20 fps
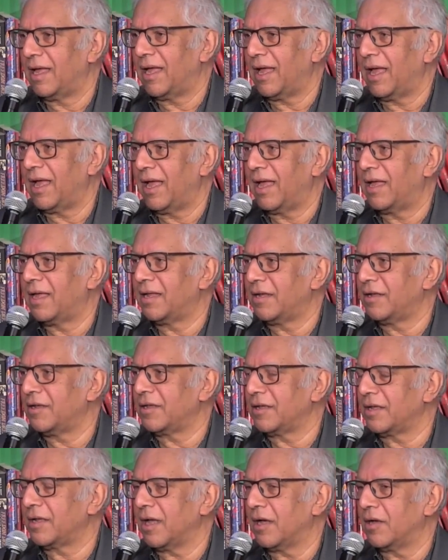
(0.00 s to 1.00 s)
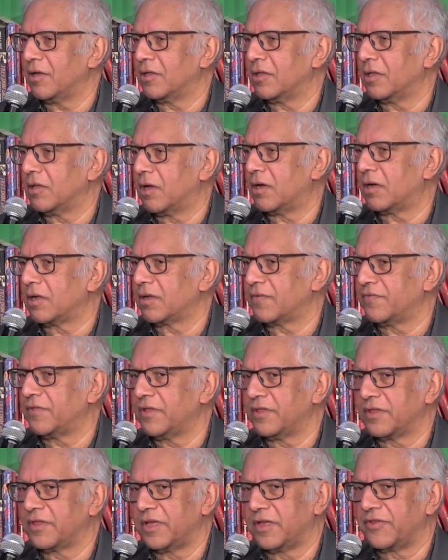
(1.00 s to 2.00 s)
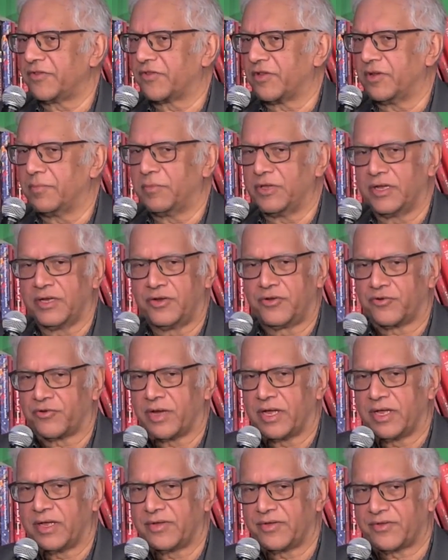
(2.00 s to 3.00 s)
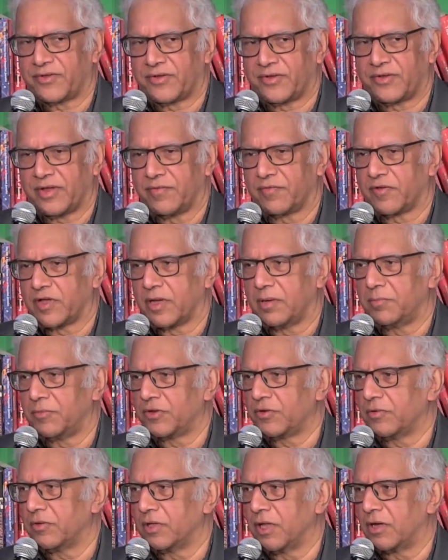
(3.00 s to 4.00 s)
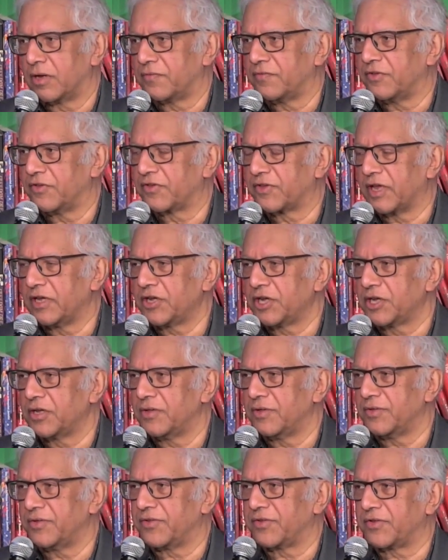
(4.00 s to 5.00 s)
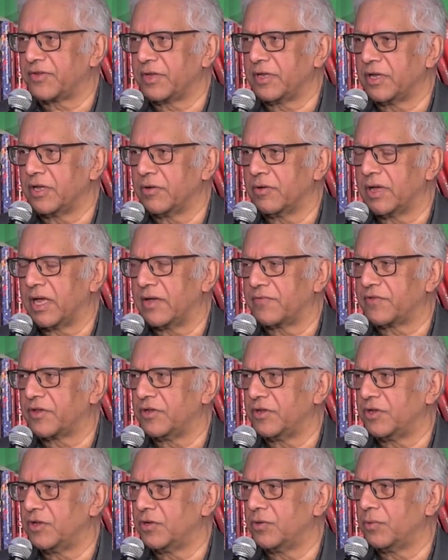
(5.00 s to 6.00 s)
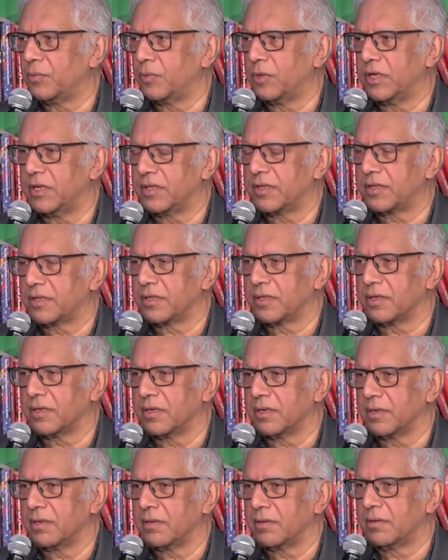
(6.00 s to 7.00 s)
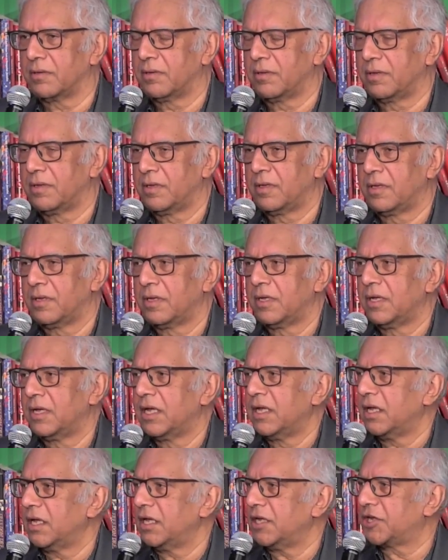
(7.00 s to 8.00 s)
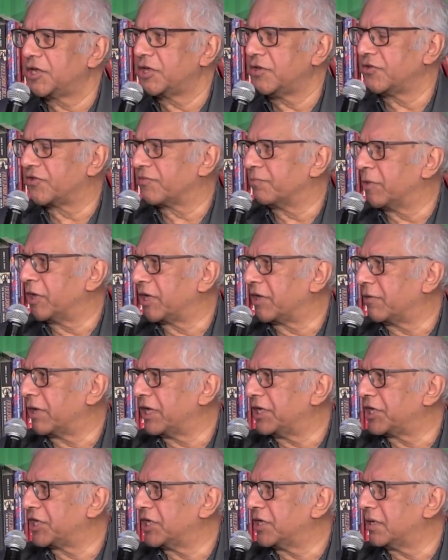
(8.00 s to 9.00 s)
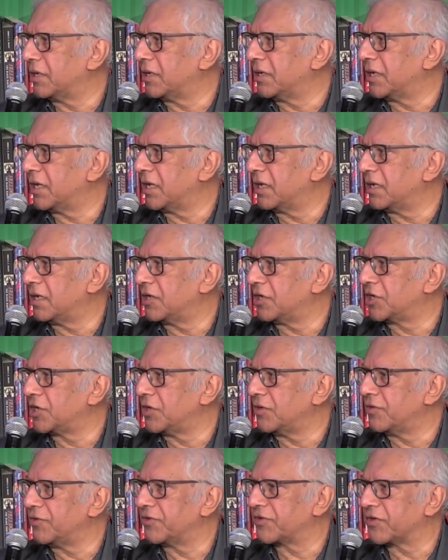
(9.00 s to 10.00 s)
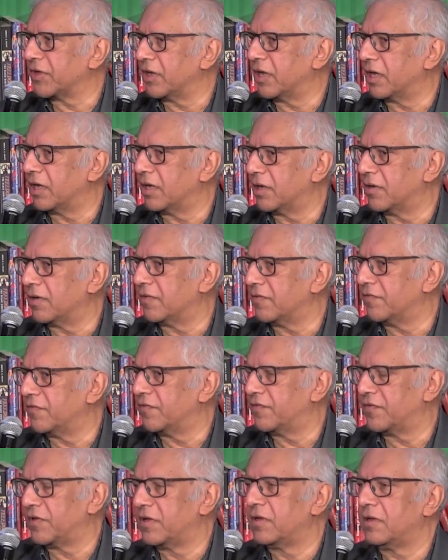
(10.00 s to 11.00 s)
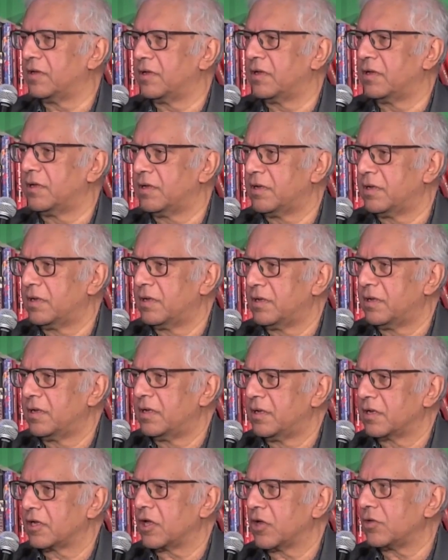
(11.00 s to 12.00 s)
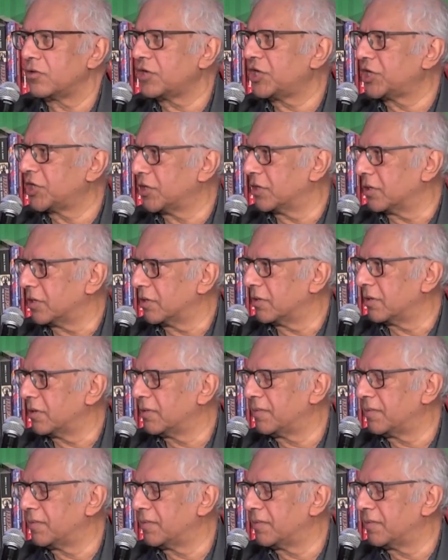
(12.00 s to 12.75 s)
And a lot of the things that have been addressed, I've come to a lot of the sessions, have to do with issues of migration and issues of culture,